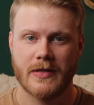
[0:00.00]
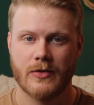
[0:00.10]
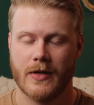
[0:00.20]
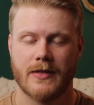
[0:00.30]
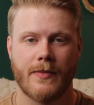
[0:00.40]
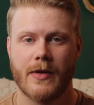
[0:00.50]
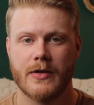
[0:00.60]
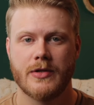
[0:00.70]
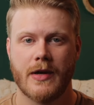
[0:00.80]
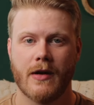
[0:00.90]
and tricks I'm gonna
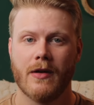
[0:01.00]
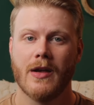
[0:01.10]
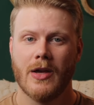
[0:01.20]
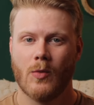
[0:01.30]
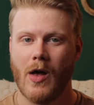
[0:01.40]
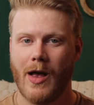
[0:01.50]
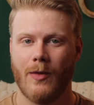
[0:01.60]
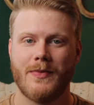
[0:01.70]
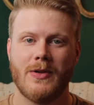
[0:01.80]
share will help